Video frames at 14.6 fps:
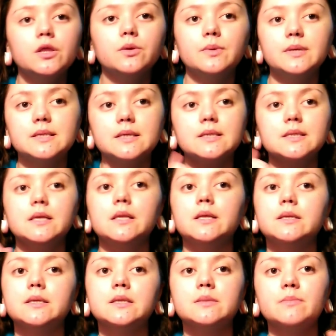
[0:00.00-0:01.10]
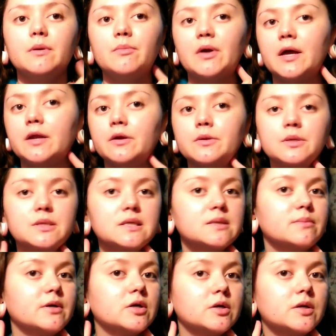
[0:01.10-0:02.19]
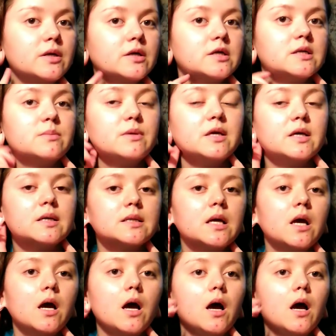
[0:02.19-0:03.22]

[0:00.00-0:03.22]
The reason I say this is my bad ear and this is my good ear is because